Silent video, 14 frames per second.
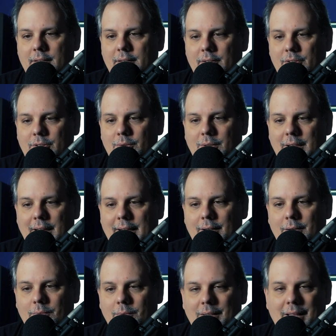you're sort of
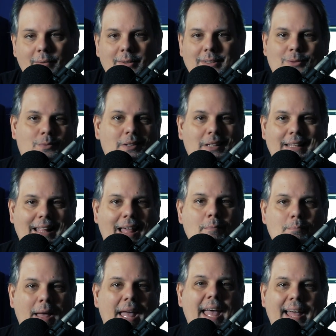like, well, that wasn't really
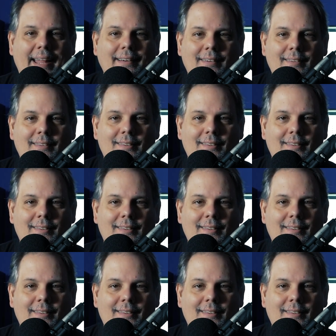that bad.